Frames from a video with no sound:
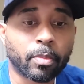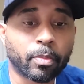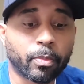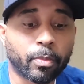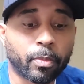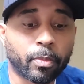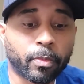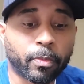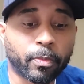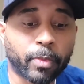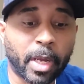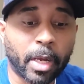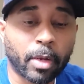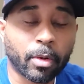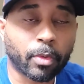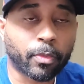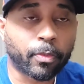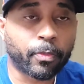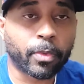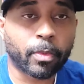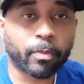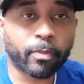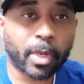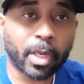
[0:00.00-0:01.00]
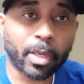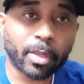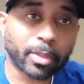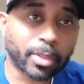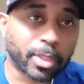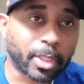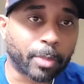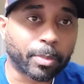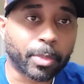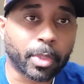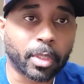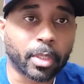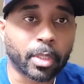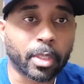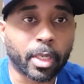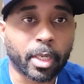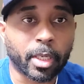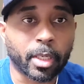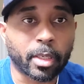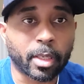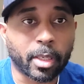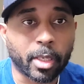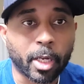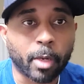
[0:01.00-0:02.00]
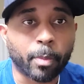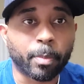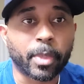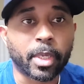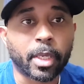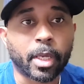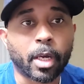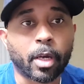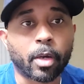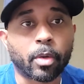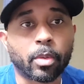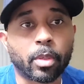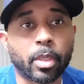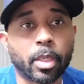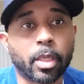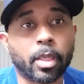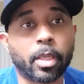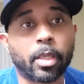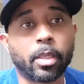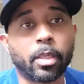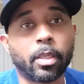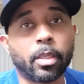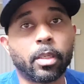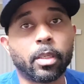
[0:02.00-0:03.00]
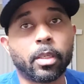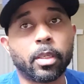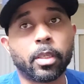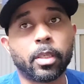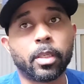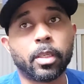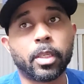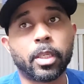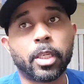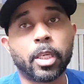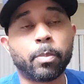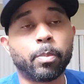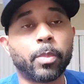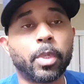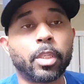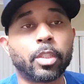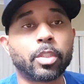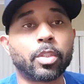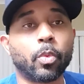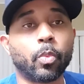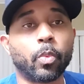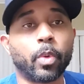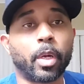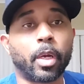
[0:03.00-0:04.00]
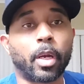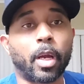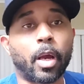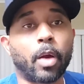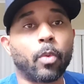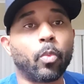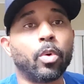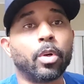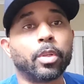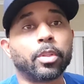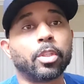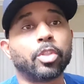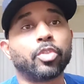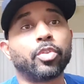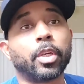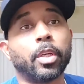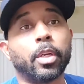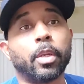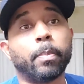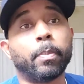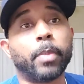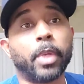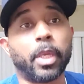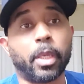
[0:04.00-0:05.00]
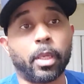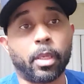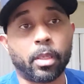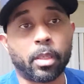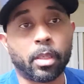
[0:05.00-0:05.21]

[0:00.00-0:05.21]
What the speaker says: found something that helped me out and get me to where I want the trigger to be.